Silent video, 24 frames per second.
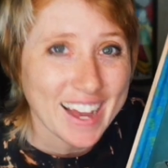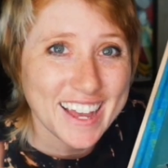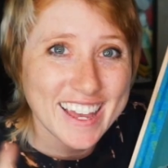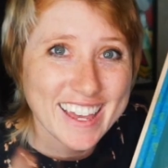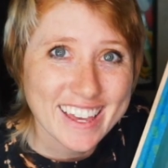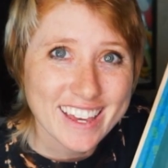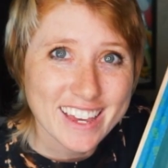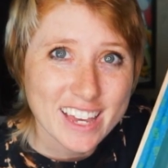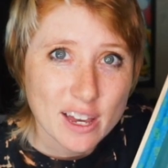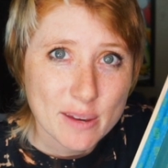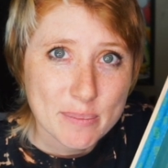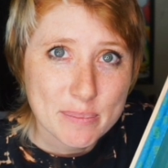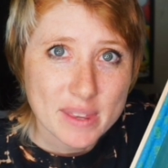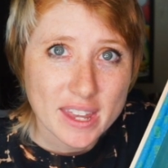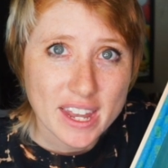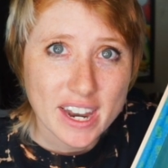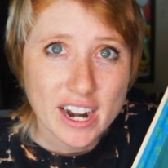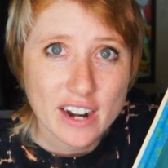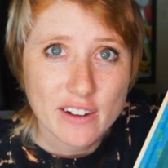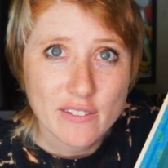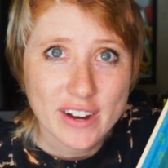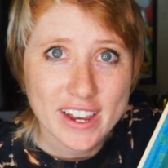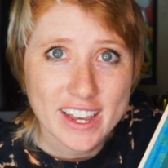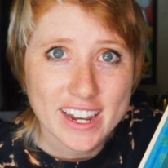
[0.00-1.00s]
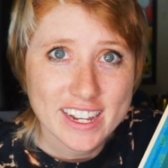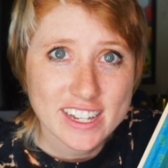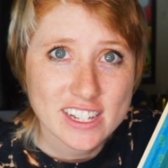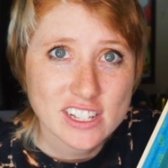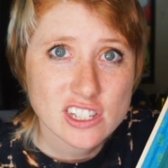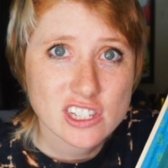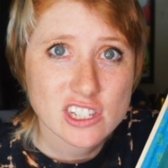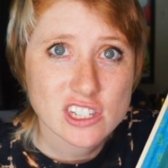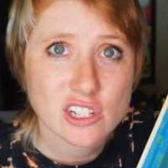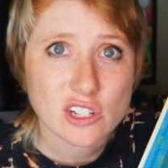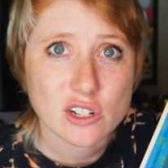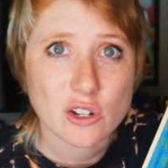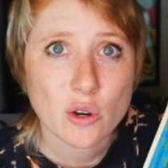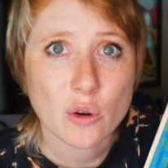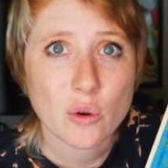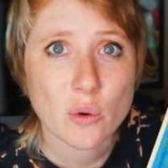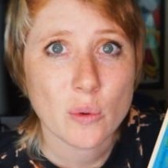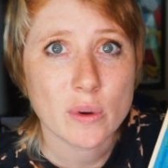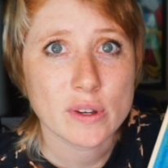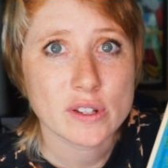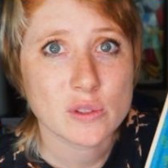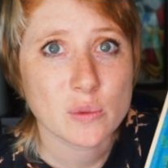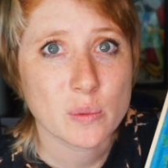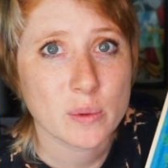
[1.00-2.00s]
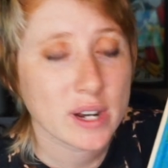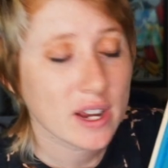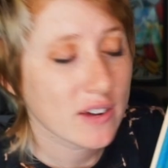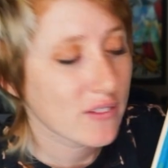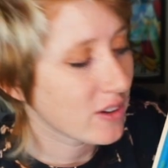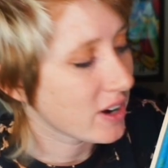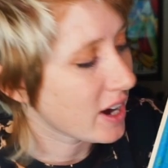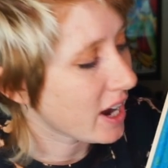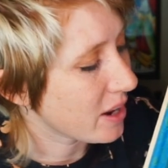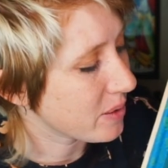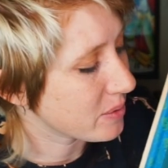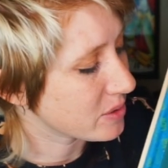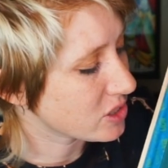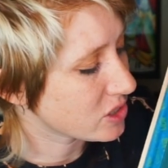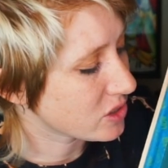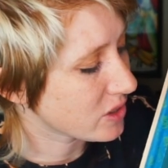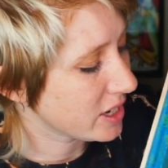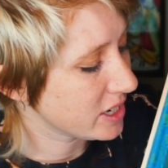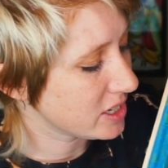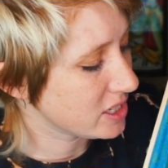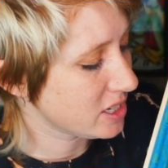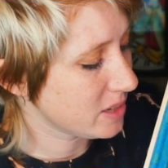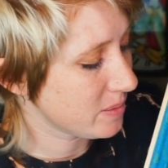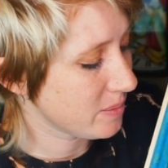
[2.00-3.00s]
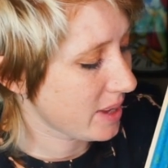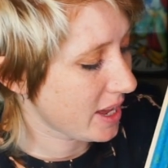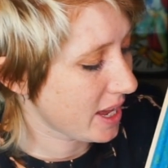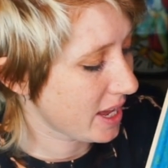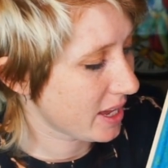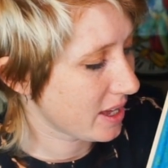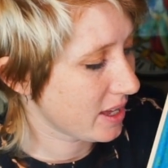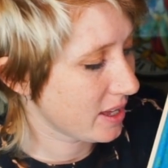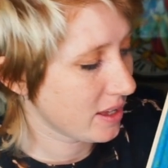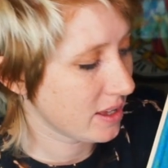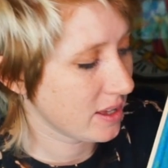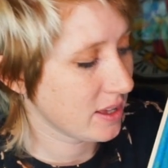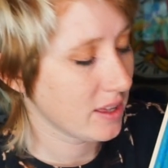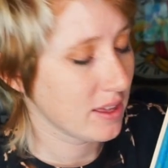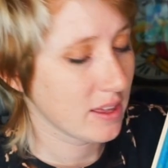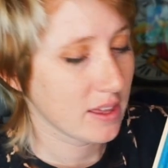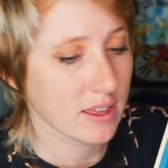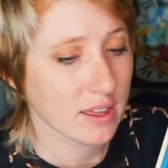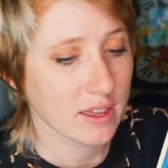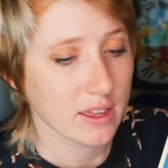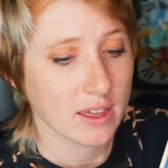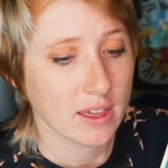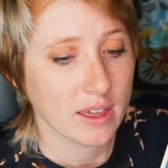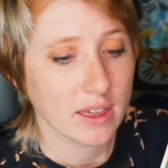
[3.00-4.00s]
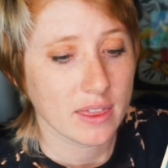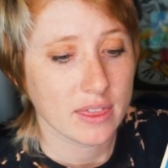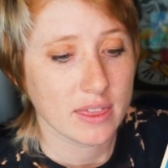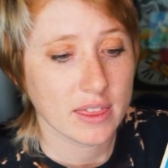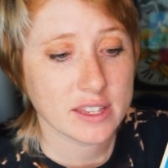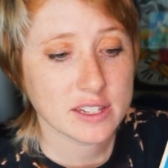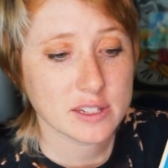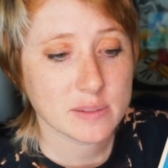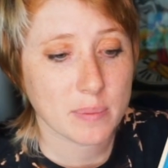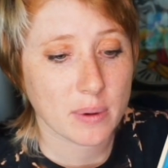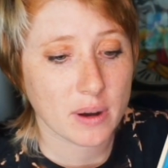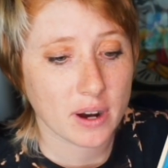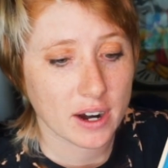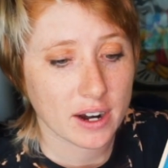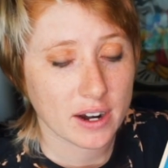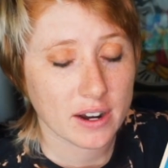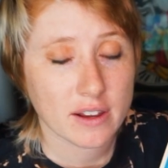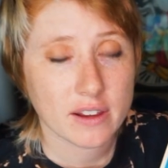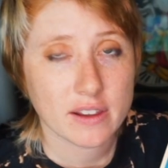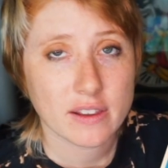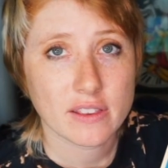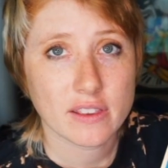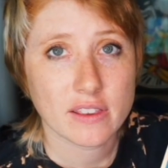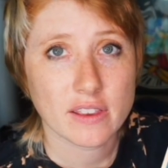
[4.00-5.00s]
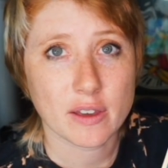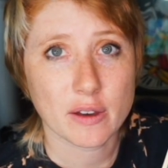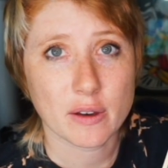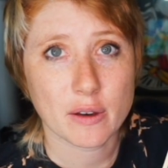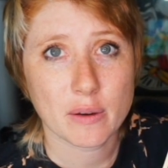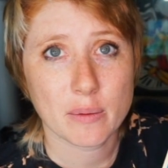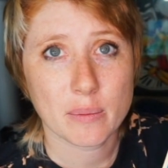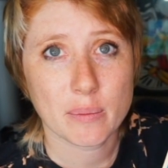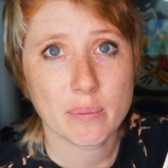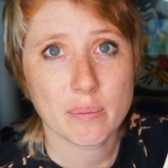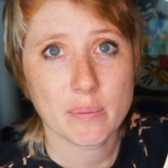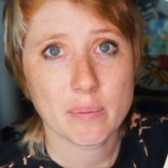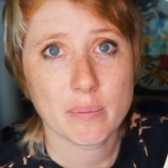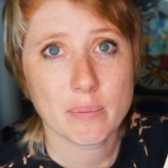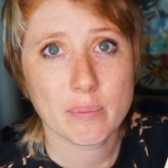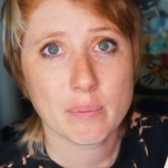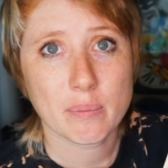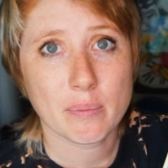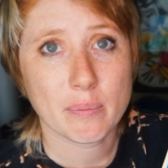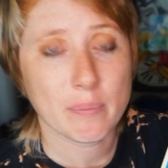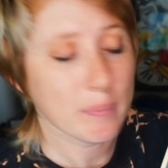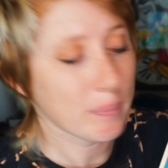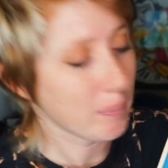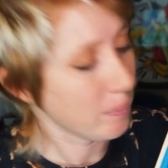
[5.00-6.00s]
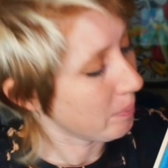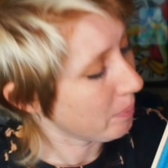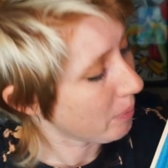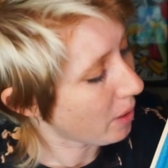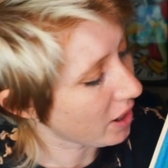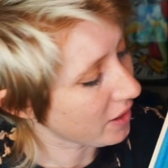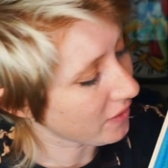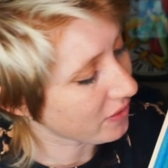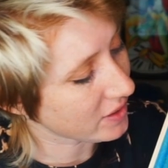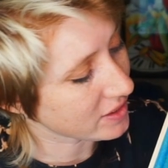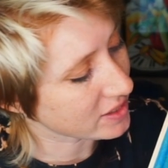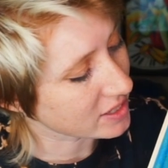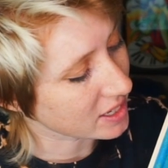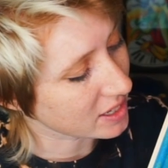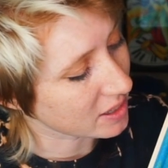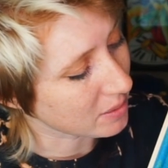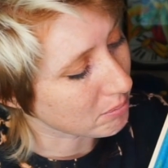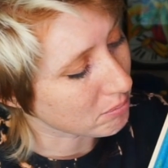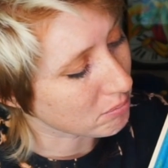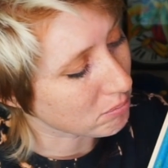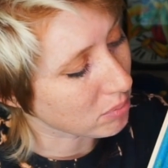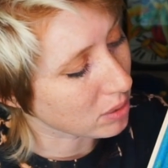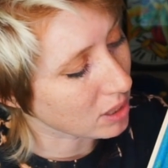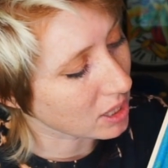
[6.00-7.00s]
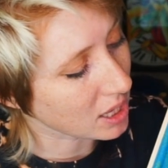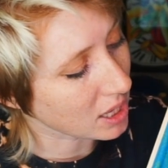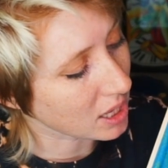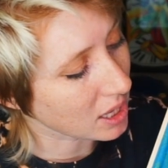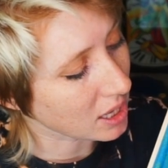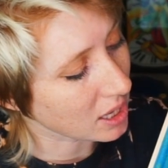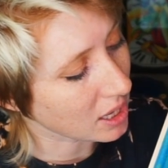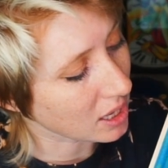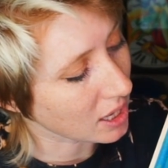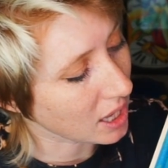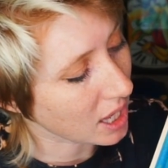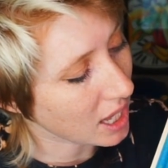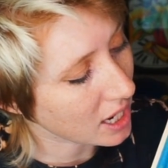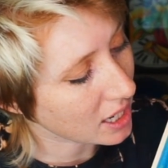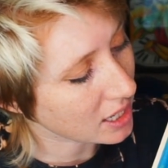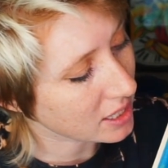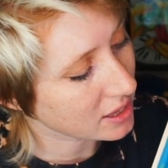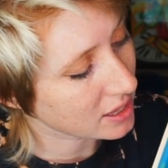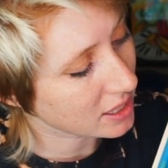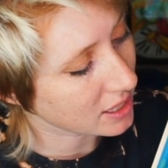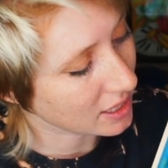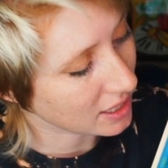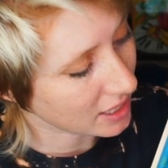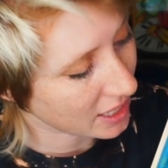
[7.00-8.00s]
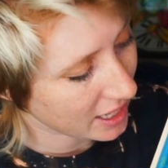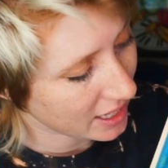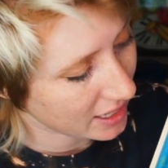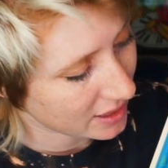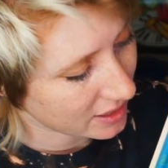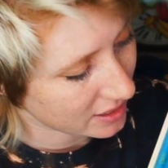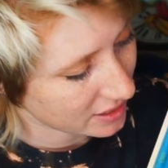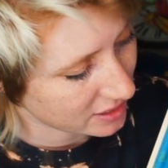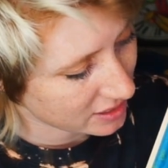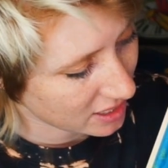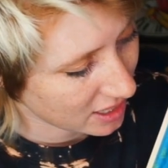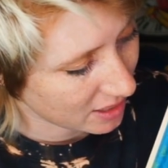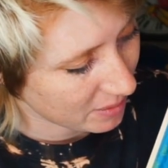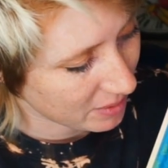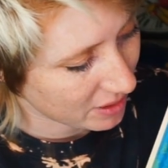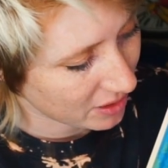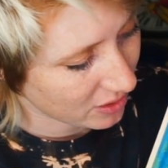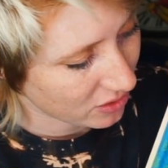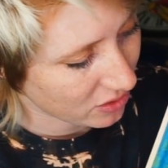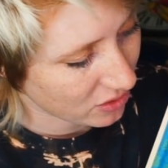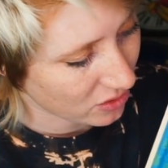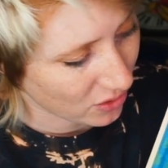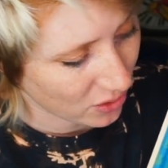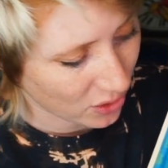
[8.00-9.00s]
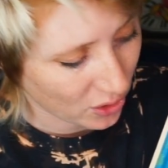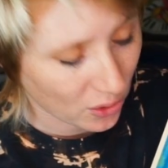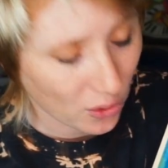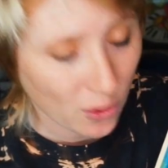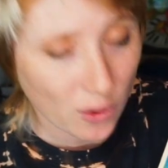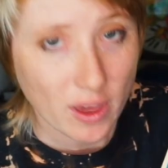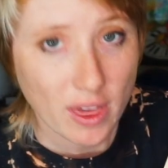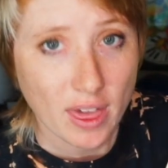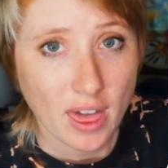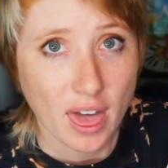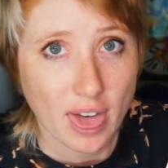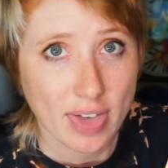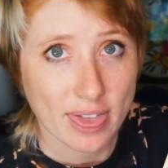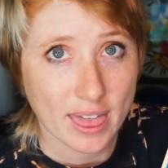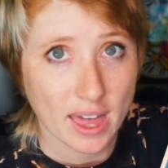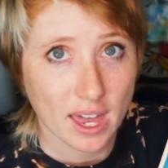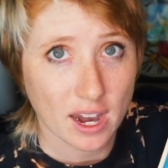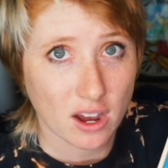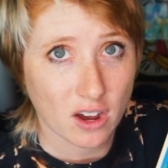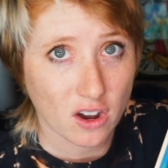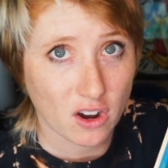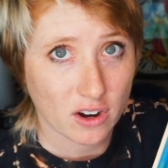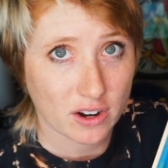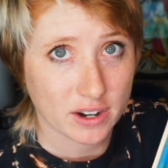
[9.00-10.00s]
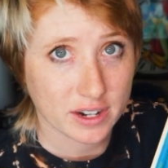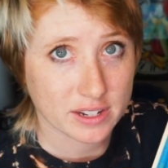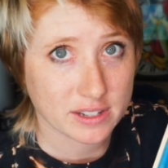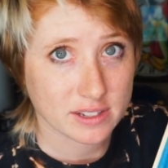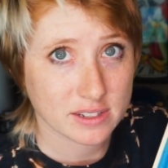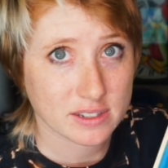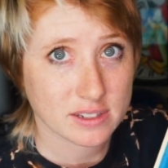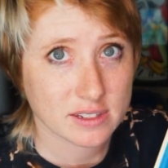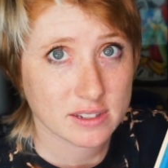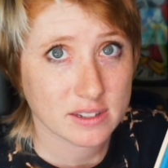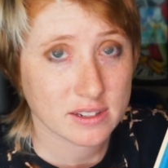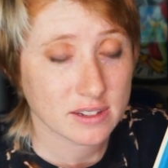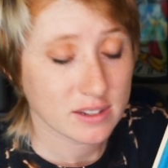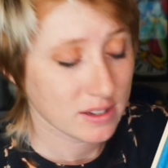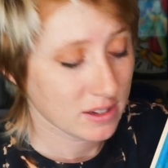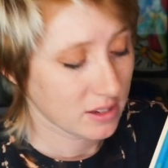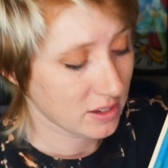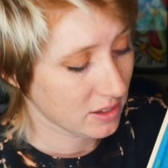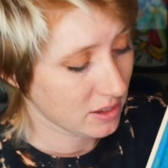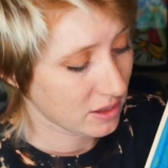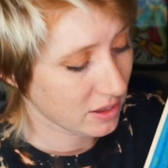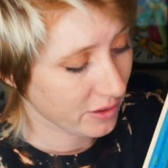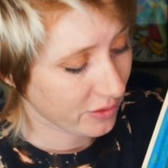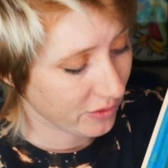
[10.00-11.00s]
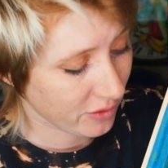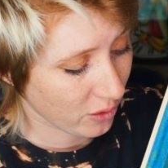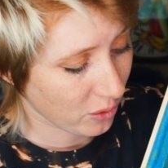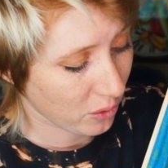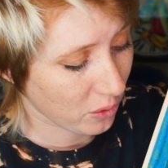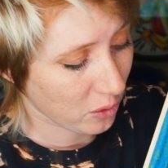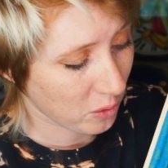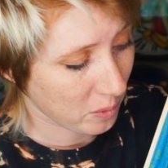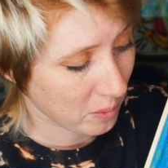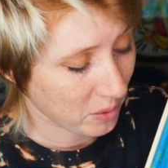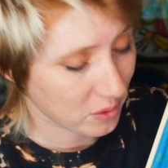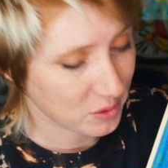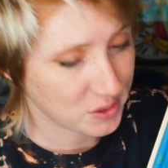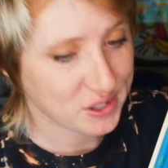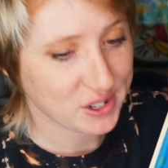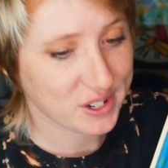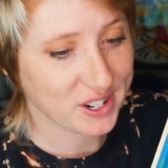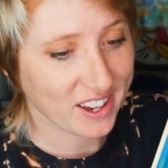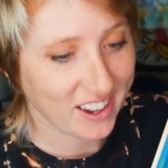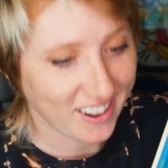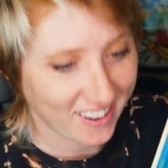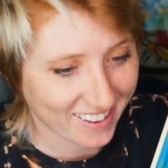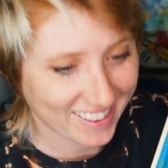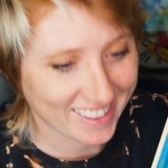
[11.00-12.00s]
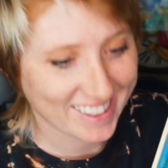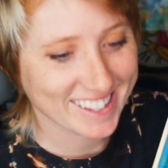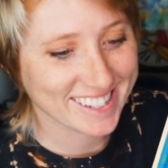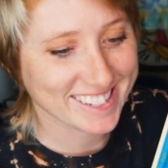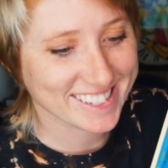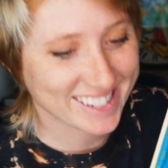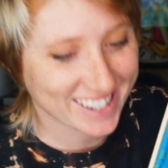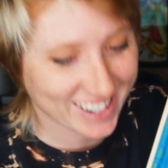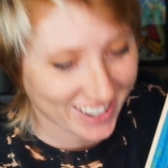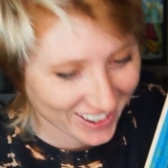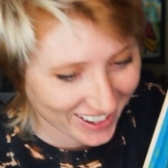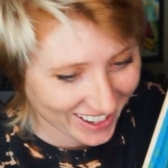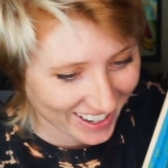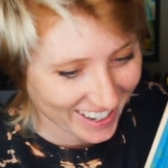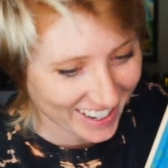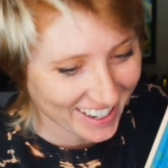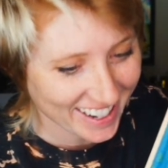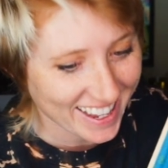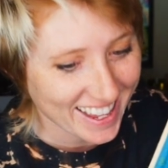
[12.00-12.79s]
hiccup that I ran into was whenever I was trying to make this part, the part that's going to block the light that's coming through that hardens the photo emulsion on the screen,